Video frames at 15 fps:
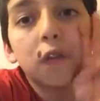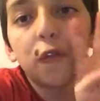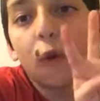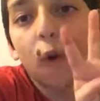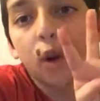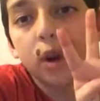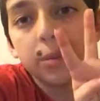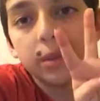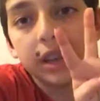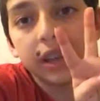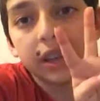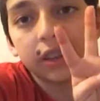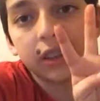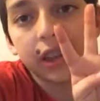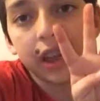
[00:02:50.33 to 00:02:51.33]
4 to be
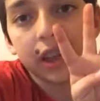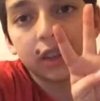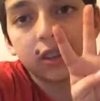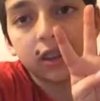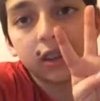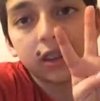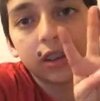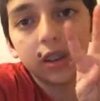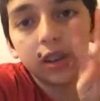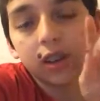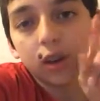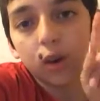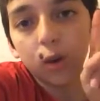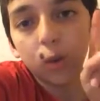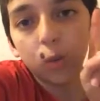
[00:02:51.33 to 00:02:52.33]
exact.
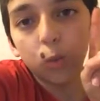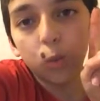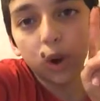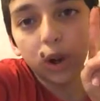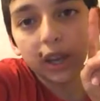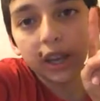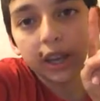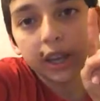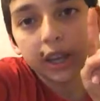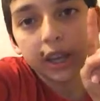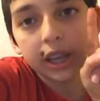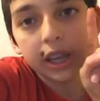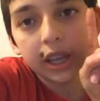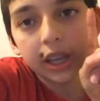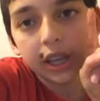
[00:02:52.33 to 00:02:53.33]
1
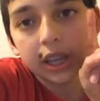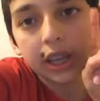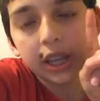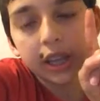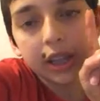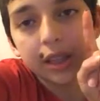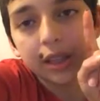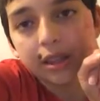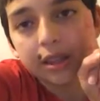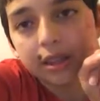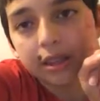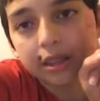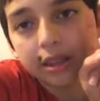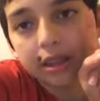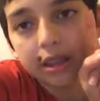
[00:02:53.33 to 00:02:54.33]

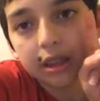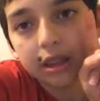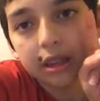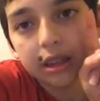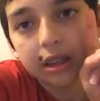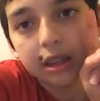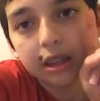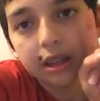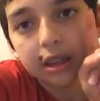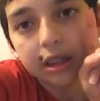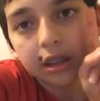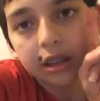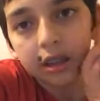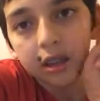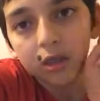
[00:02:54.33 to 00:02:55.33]
is
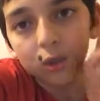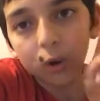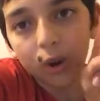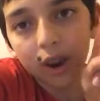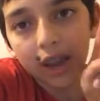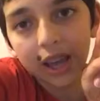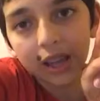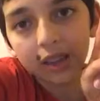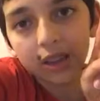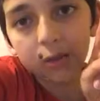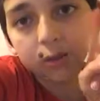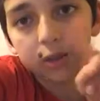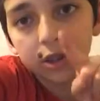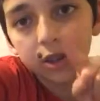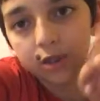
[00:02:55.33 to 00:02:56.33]

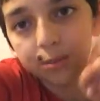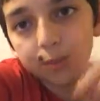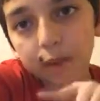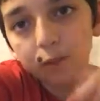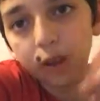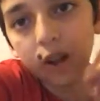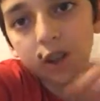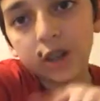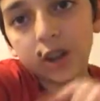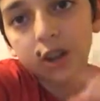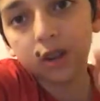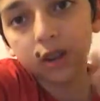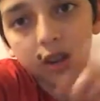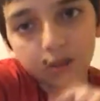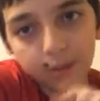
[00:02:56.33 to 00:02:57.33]
ThorHanson, which is my vlog
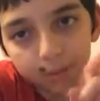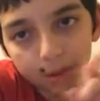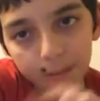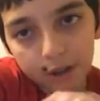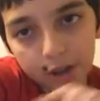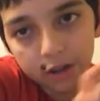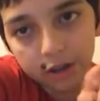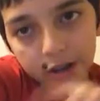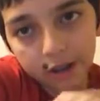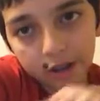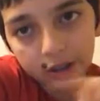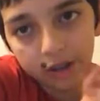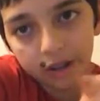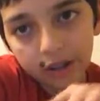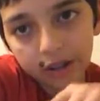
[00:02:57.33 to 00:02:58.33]
channel, as in my main
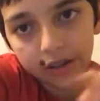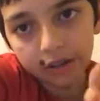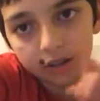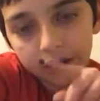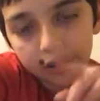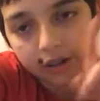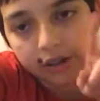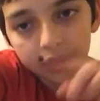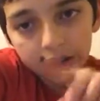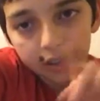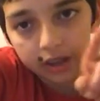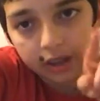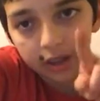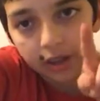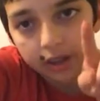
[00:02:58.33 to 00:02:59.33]
channel,
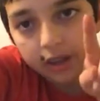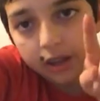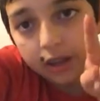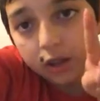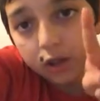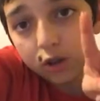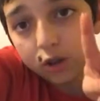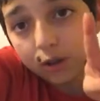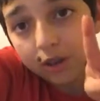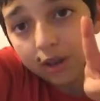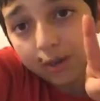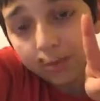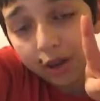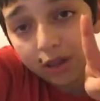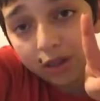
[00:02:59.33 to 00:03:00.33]
yeah. 2
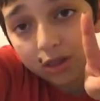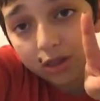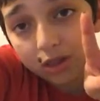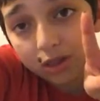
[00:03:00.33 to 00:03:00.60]
is my